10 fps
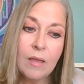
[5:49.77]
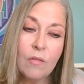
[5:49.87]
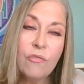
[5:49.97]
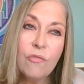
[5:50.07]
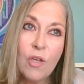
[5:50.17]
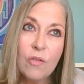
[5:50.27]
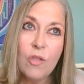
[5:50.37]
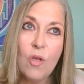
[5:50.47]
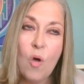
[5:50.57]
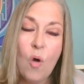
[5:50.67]

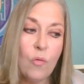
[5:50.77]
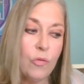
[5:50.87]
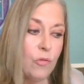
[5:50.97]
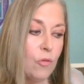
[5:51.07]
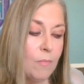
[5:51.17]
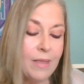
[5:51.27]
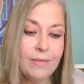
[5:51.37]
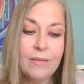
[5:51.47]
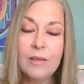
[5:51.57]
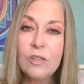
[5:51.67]
further on the
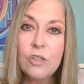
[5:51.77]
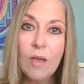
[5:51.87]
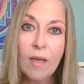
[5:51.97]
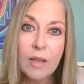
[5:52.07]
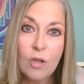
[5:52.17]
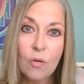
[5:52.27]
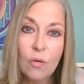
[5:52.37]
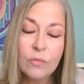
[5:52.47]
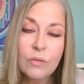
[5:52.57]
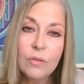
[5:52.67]
message I
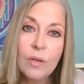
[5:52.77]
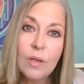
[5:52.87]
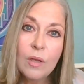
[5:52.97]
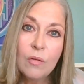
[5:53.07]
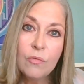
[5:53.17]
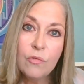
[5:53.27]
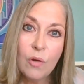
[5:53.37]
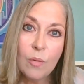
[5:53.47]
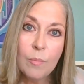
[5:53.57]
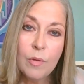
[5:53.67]
got
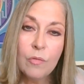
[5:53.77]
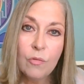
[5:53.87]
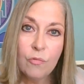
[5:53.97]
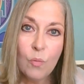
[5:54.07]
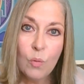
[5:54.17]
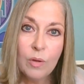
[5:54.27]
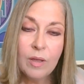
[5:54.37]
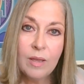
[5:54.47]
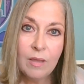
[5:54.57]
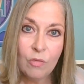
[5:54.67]
from the fork
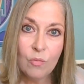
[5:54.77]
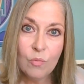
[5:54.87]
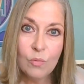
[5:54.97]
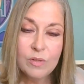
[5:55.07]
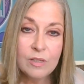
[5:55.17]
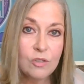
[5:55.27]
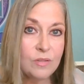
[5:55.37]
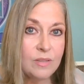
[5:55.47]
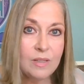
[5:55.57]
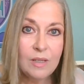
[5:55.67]
in the road and
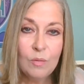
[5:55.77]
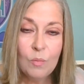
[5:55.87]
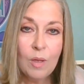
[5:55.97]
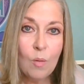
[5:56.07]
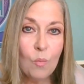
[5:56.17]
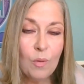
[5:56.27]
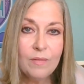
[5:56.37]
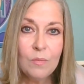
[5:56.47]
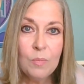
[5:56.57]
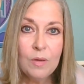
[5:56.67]
just see what
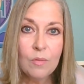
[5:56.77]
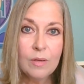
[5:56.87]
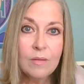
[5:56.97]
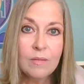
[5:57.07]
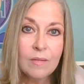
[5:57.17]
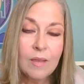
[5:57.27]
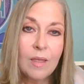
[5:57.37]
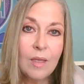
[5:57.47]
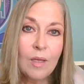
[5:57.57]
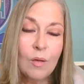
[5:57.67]
spirits
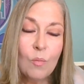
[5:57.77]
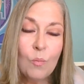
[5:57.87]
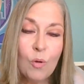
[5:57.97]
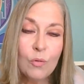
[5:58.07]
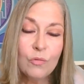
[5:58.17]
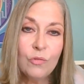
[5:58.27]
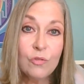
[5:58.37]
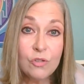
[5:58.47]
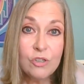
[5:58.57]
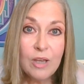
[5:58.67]
want
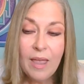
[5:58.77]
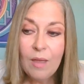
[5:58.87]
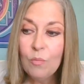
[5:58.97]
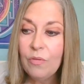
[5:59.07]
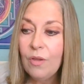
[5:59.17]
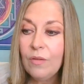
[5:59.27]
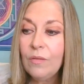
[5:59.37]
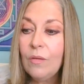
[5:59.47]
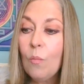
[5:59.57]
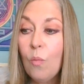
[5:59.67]
to share with
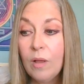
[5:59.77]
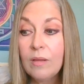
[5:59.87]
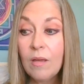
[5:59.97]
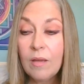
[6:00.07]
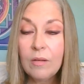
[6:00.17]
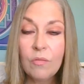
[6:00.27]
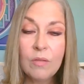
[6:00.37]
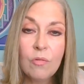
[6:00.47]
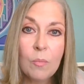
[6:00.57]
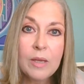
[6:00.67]
us, what kind of
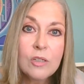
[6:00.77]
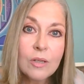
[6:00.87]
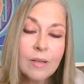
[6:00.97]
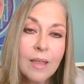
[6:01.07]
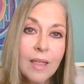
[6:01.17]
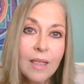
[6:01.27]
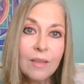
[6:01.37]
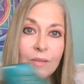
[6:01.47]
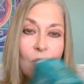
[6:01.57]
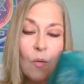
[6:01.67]
information.
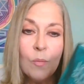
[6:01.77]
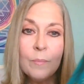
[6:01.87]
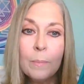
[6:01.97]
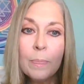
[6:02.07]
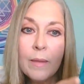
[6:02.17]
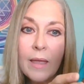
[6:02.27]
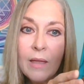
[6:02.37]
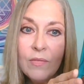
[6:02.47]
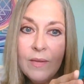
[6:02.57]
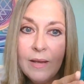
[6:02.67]
So
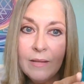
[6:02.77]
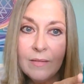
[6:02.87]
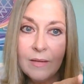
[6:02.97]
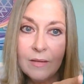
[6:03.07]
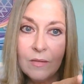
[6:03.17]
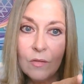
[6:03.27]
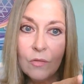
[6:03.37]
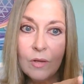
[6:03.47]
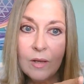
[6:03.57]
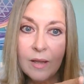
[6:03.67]
I've selected
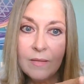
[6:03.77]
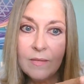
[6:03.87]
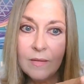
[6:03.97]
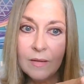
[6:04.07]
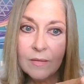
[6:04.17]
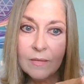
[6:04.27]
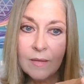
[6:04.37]
the Light Seers